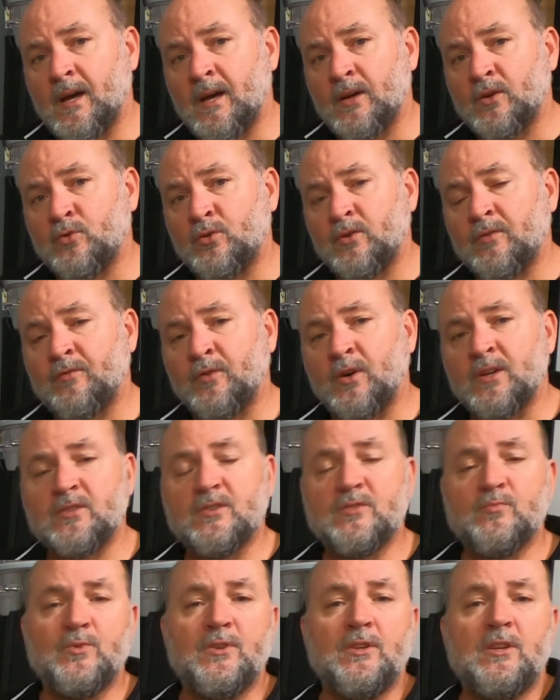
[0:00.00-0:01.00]
good advice,
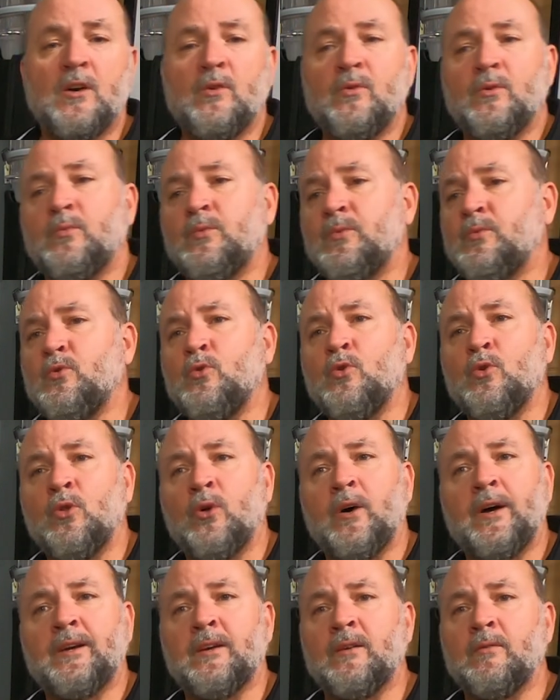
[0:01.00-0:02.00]
because you know, we're all
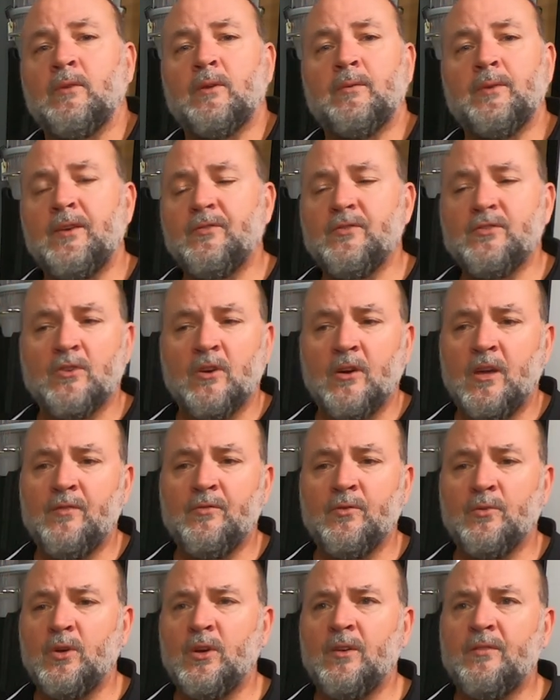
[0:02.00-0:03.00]
like it. I mean,
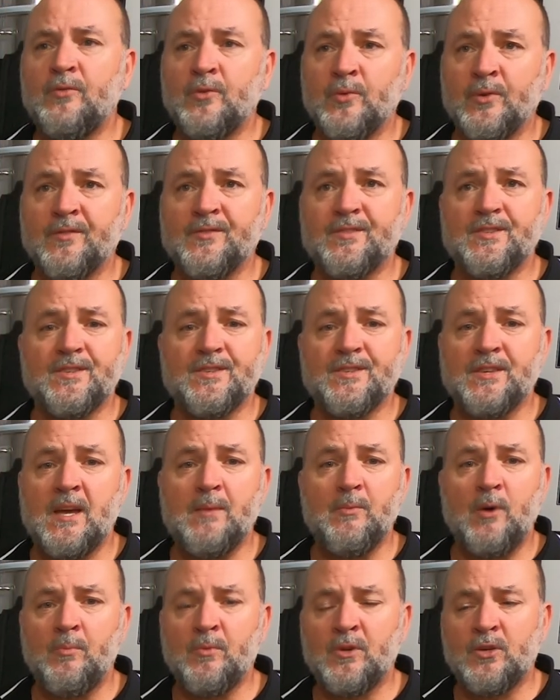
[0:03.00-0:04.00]
every one of us is the
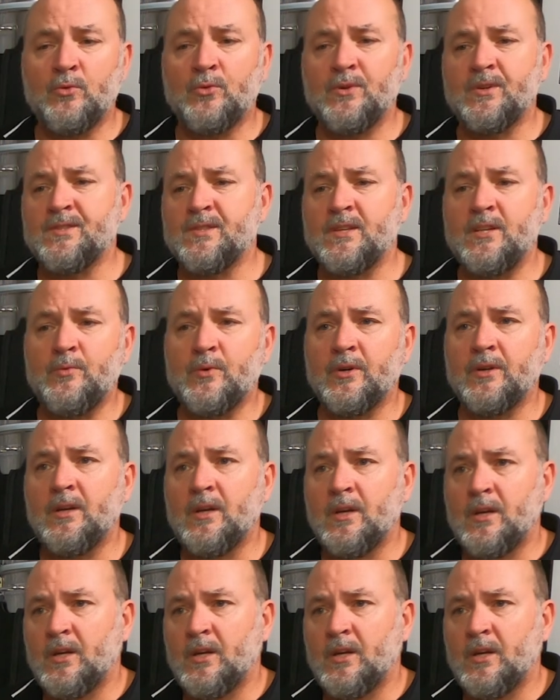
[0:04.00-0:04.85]
same. I'm guilty as anyone.